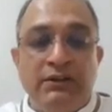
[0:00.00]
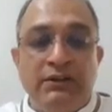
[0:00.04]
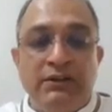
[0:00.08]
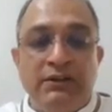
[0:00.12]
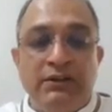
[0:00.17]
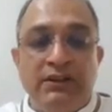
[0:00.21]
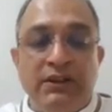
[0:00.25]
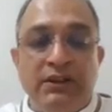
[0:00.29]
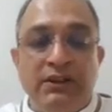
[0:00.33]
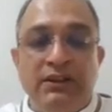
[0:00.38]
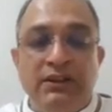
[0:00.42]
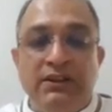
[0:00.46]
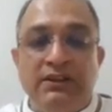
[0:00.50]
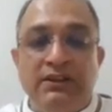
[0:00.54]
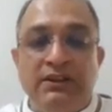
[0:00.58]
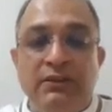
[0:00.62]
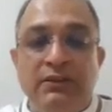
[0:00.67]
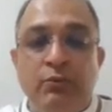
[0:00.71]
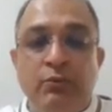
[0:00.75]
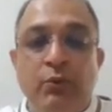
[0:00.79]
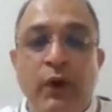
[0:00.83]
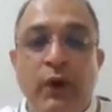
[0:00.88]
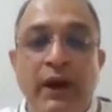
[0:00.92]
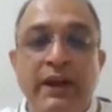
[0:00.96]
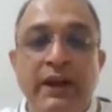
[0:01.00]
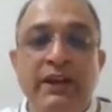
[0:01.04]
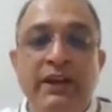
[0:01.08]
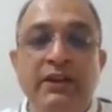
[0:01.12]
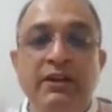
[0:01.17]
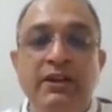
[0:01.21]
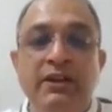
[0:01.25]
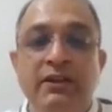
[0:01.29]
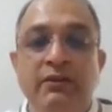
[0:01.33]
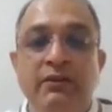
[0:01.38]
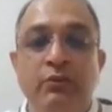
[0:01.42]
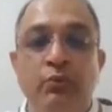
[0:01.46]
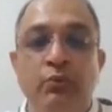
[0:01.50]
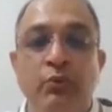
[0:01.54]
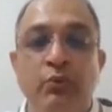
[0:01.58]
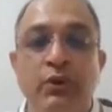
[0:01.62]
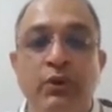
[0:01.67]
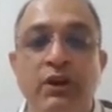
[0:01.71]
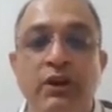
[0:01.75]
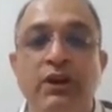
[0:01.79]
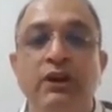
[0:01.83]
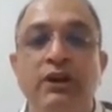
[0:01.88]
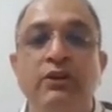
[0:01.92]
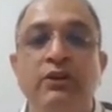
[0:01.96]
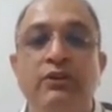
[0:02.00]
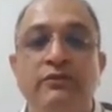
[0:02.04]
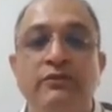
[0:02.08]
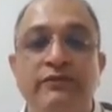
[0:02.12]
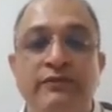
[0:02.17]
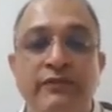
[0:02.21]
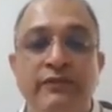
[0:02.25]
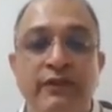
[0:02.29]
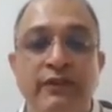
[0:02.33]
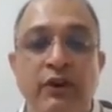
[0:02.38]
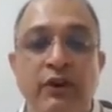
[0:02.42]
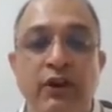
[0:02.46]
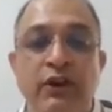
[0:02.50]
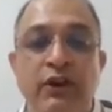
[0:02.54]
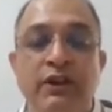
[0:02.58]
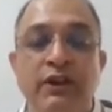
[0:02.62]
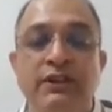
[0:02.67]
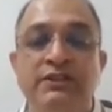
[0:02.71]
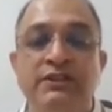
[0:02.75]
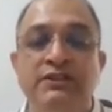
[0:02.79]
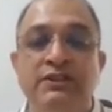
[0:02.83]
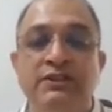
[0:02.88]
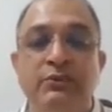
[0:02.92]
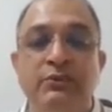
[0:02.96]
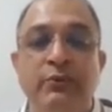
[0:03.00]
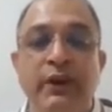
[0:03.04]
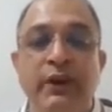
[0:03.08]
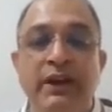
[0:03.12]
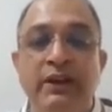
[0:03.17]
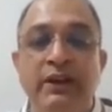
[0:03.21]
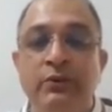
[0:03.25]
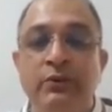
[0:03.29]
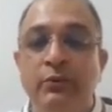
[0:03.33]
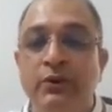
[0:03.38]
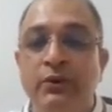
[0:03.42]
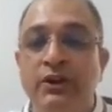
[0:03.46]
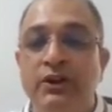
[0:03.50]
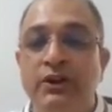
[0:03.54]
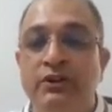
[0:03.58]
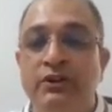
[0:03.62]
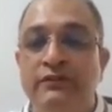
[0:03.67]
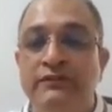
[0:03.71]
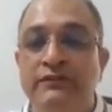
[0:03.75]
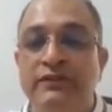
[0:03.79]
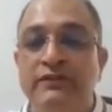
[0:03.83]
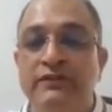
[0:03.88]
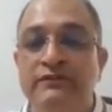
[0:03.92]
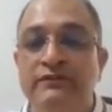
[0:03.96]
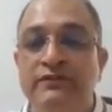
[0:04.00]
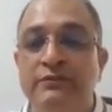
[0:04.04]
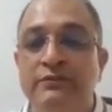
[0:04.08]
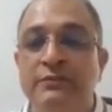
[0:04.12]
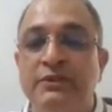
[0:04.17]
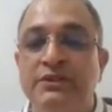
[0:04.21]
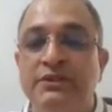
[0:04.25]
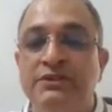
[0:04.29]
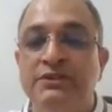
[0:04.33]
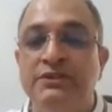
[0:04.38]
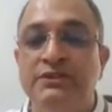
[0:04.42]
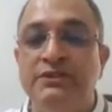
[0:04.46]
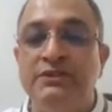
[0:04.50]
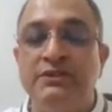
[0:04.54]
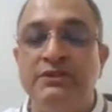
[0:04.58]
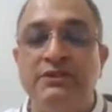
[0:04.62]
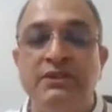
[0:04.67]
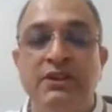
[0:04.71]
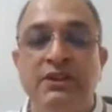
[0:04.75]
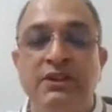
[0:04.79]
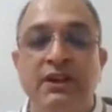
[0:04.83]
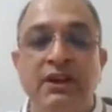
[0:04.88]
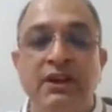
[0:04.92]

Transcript: the, the wide world of knowledge, the wide world of information